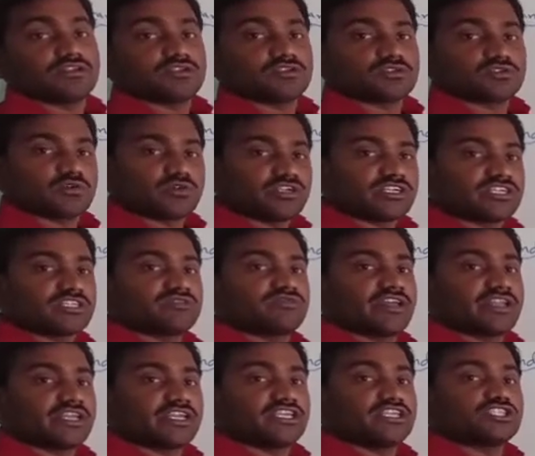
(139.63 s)
so it is
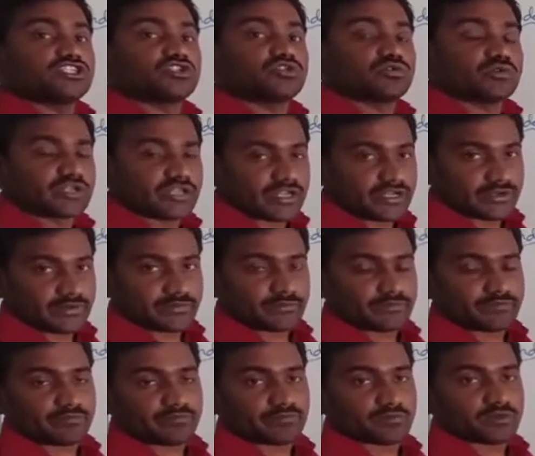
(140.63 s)
very easy to
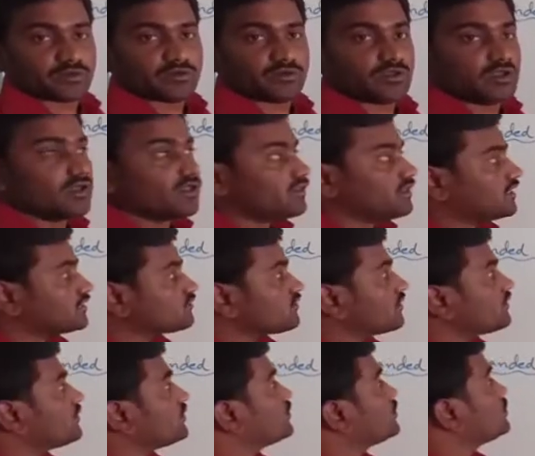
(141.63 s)
read. That's
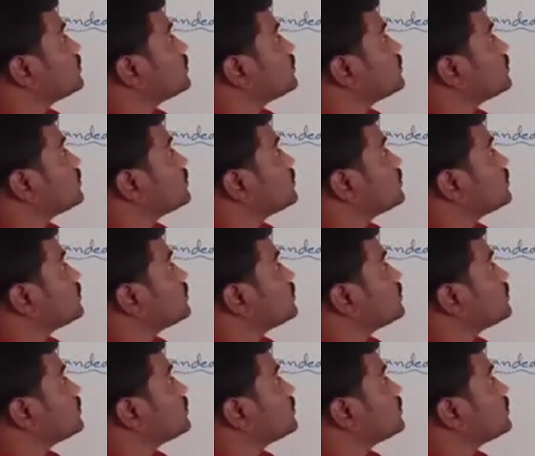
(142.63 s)
why we